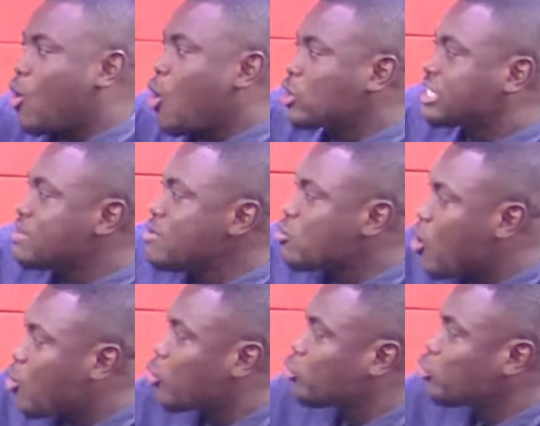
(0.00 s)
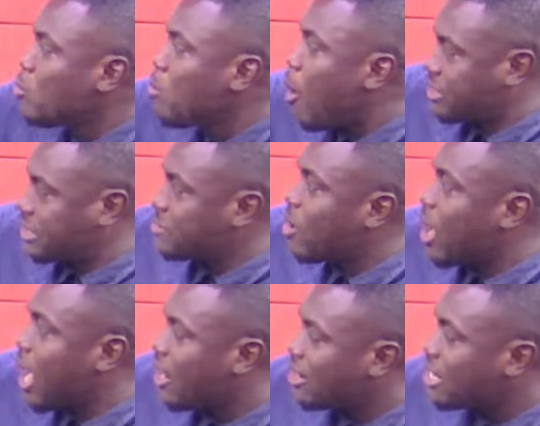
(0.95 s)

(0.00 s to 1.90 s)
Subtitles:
Otimiko could do box anymore.